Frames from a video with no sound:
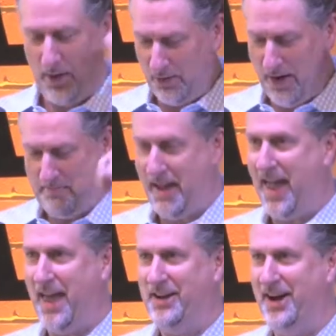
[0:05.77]
What a great
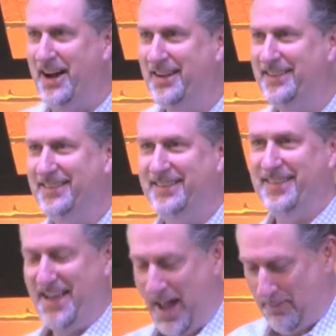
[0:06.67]
band, huh?
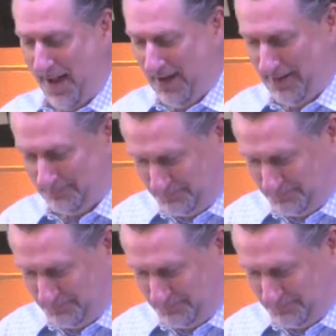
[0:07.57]
How about it?